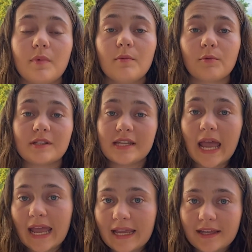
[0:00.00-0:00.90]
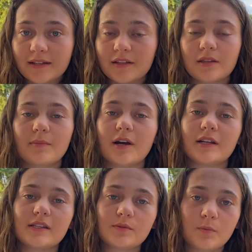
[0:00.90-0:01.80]
retain the
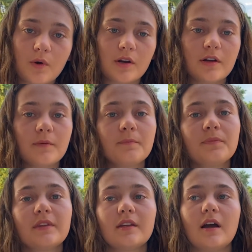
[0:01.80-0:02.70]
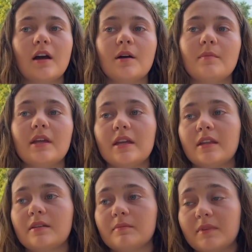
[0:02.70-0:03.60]
body's water
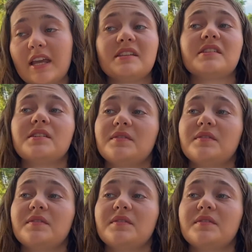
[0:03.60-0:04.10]
in cases of